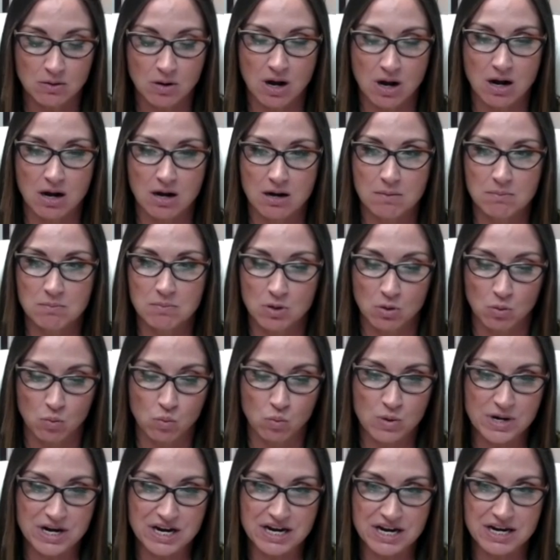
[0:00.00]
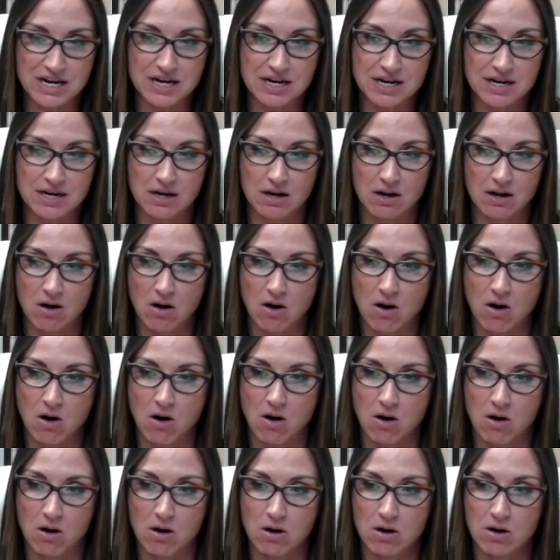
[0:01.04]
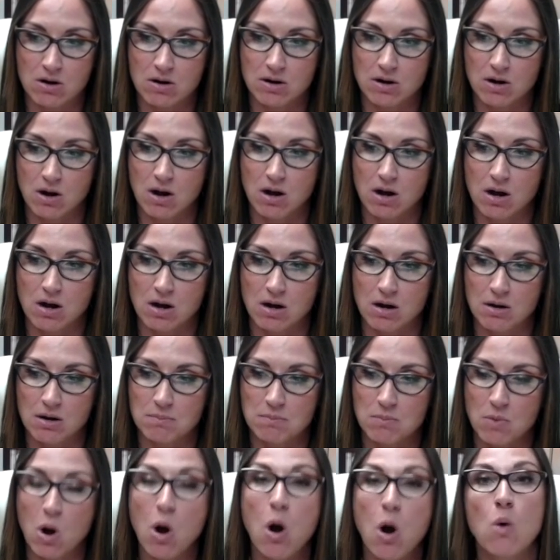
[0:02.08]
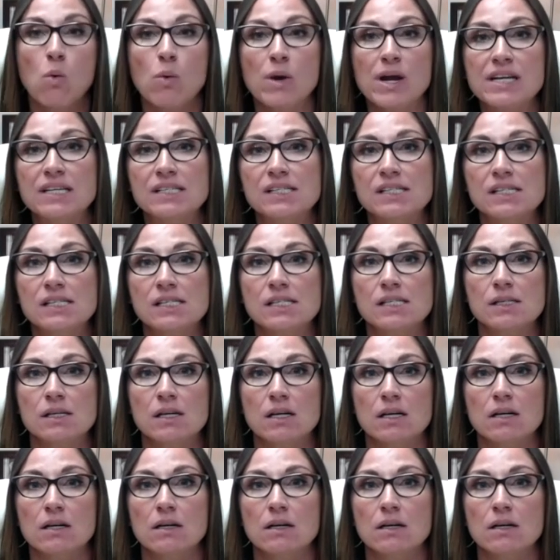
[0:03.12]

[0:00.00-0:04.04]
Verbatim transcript: um, we are um, always